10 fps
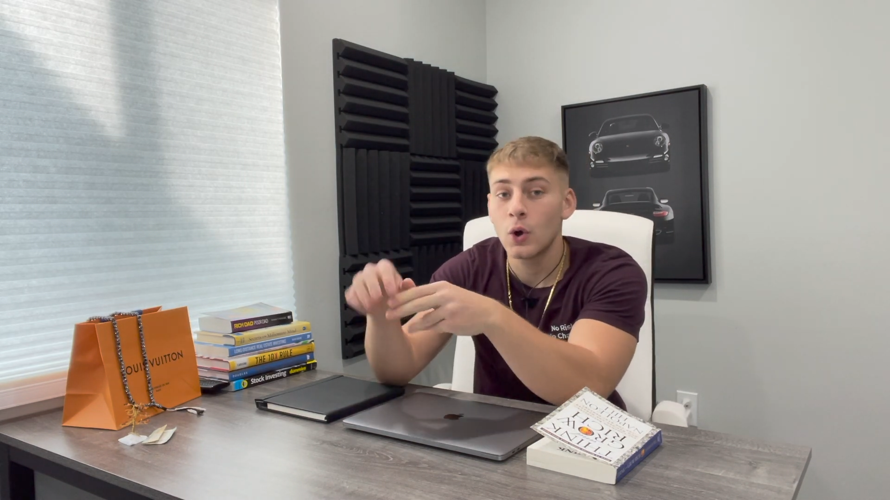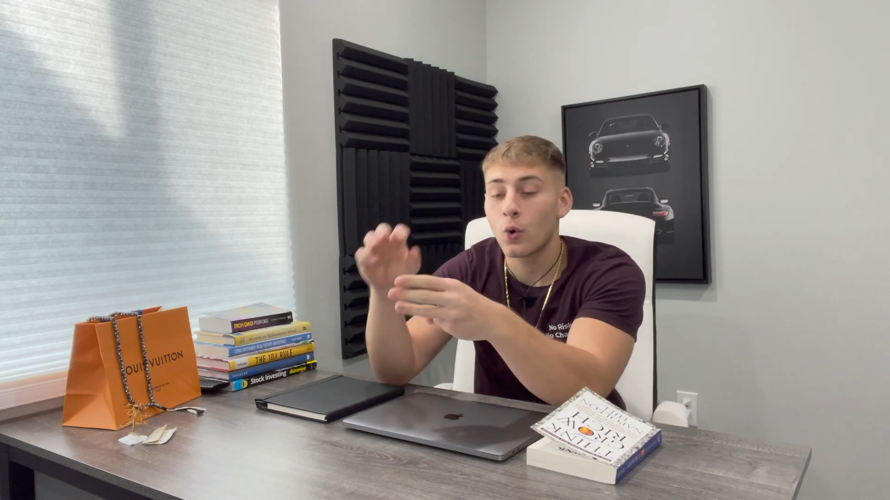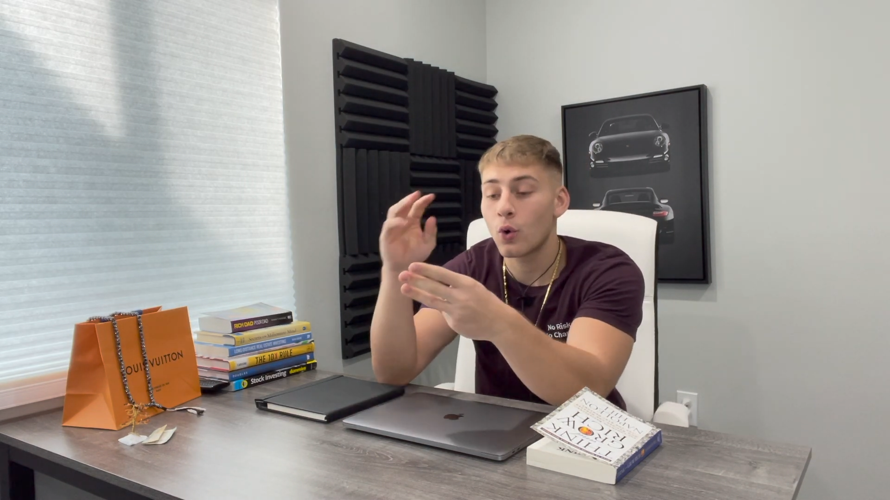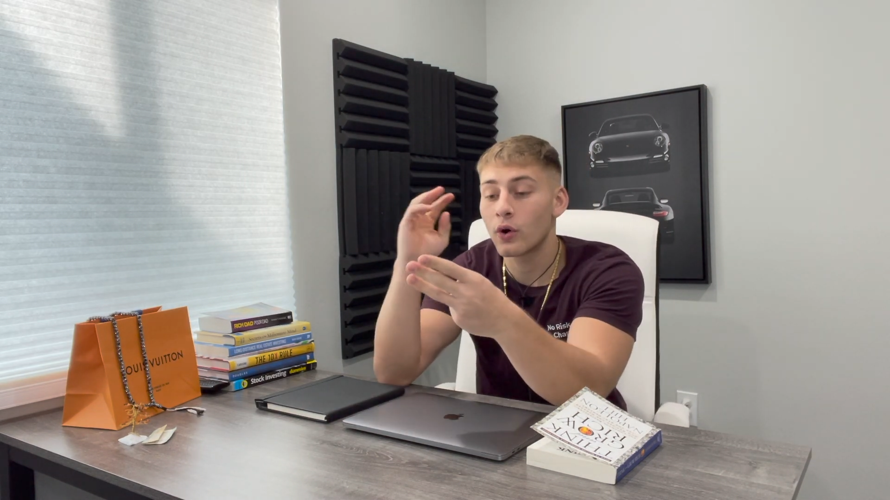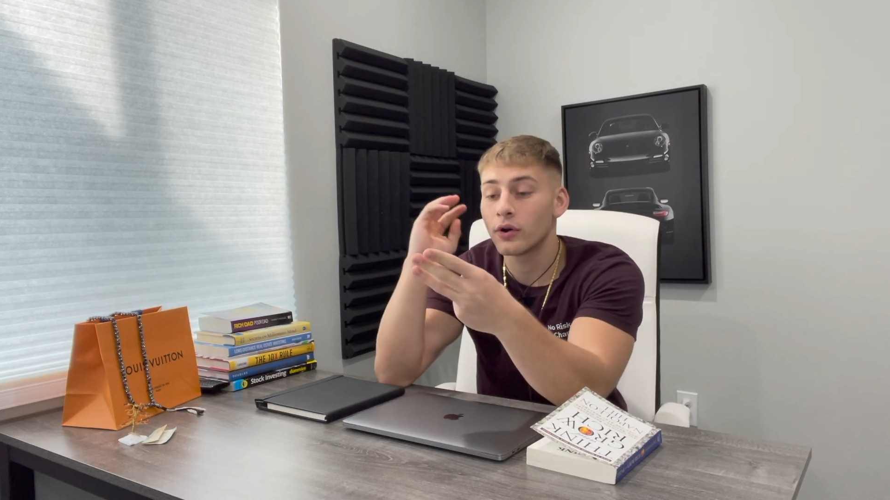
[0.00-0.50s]

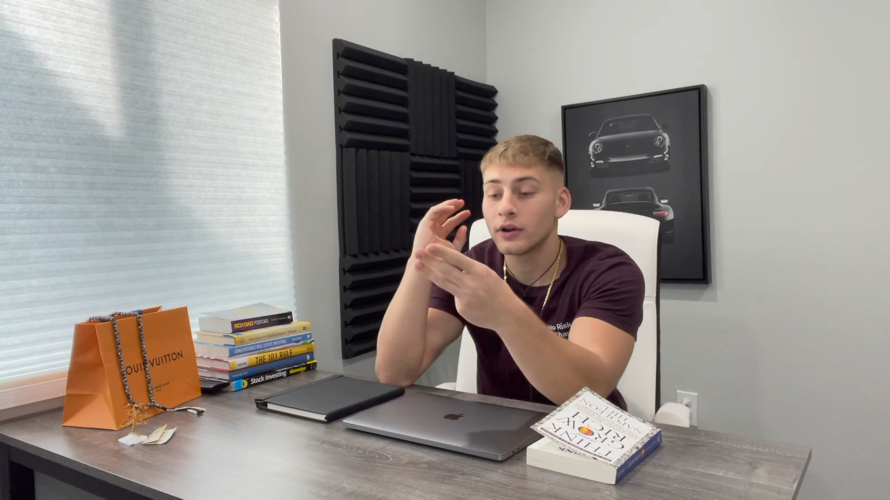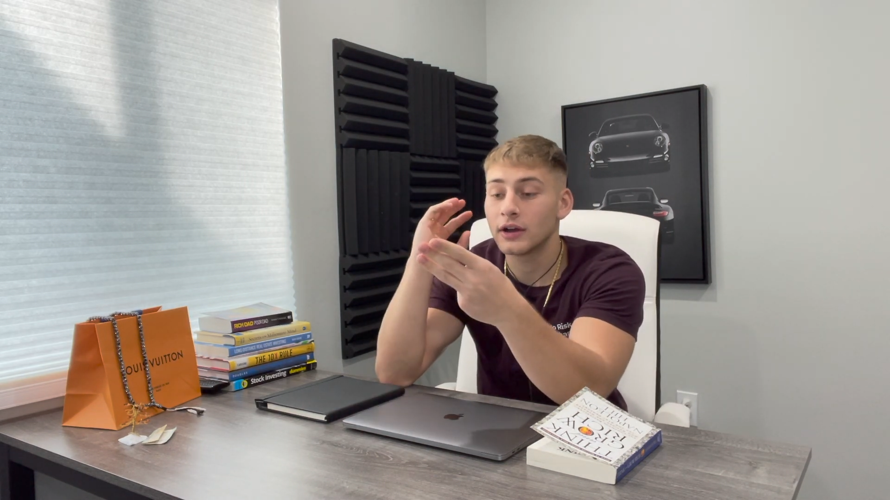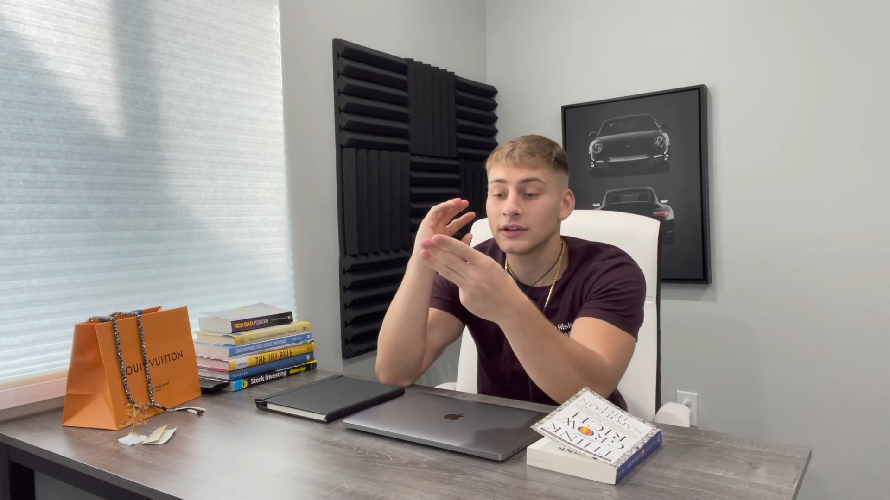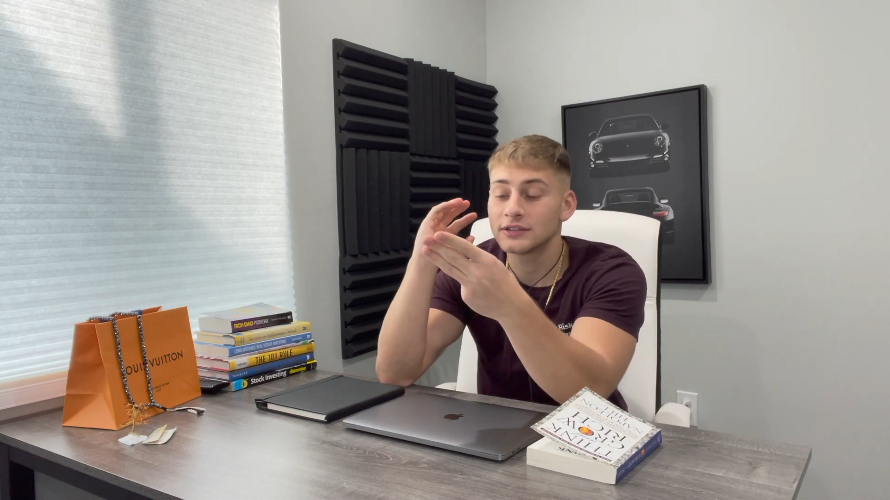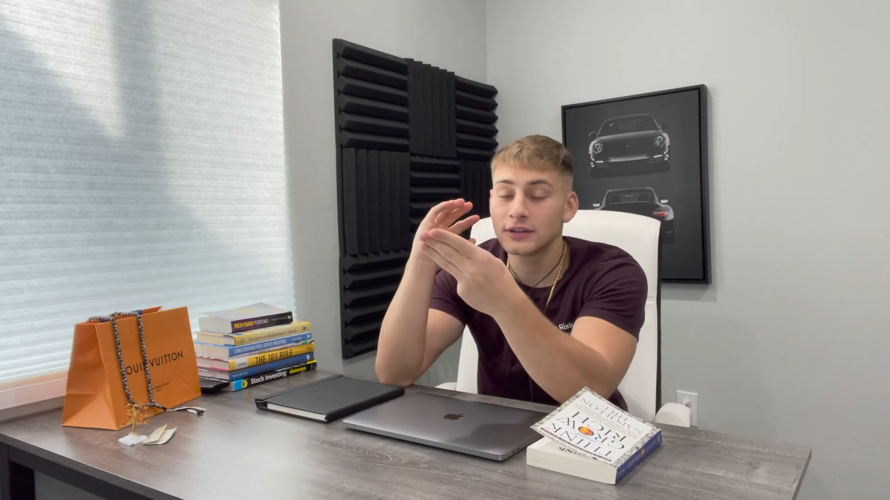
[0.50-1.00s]
or
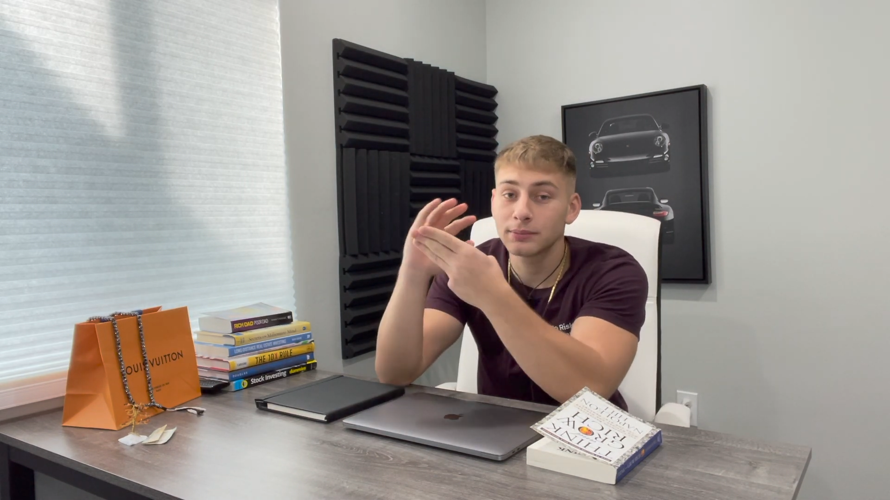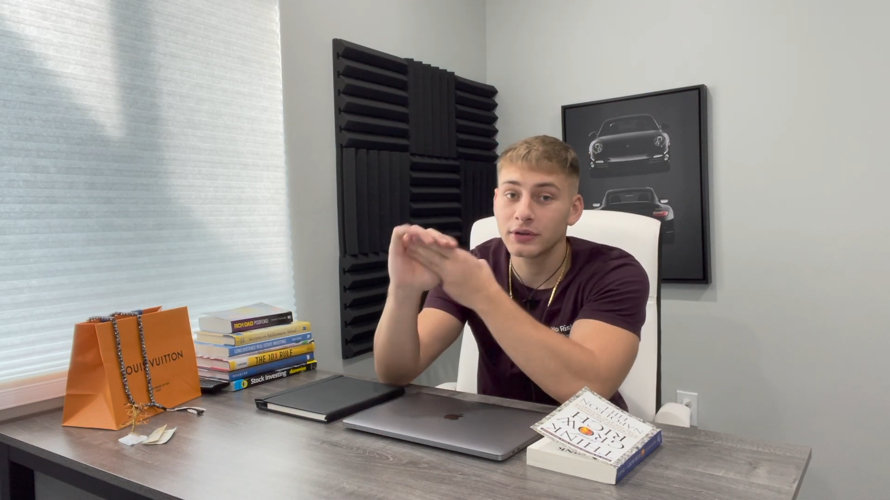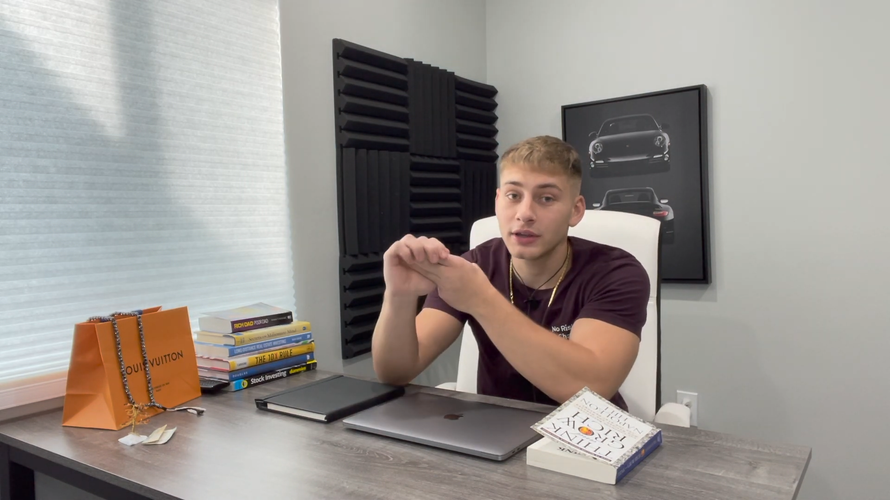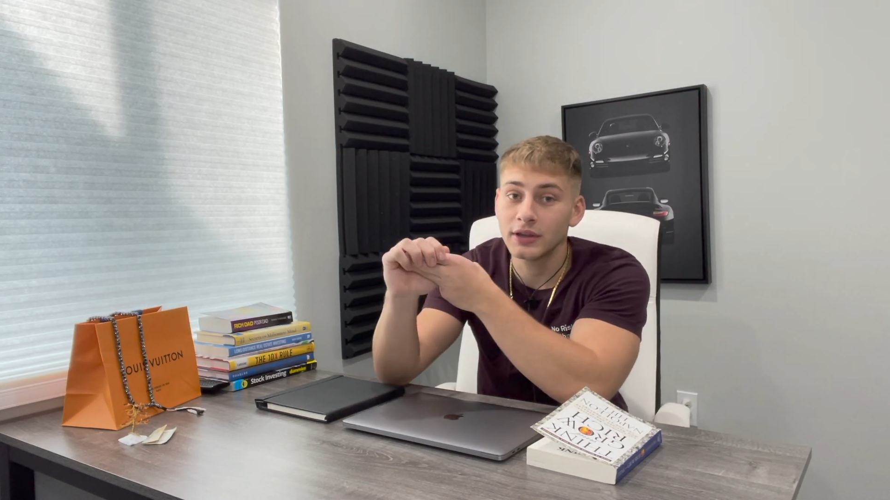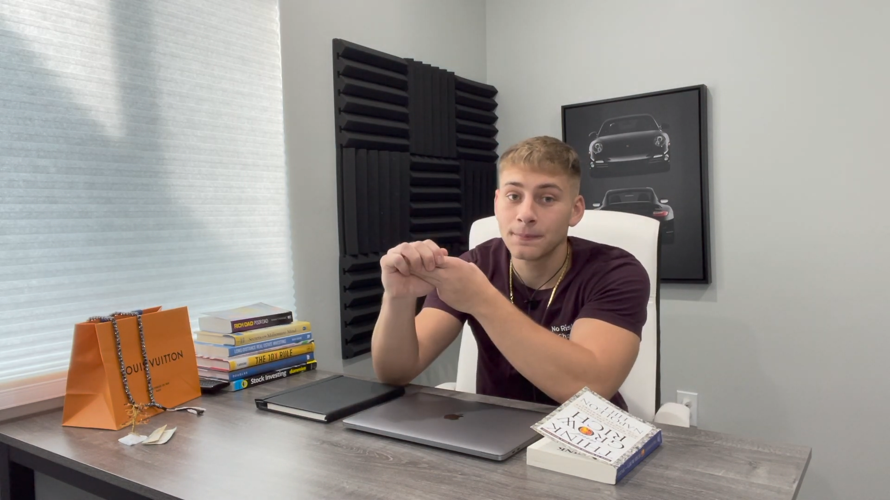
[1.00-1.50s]
simply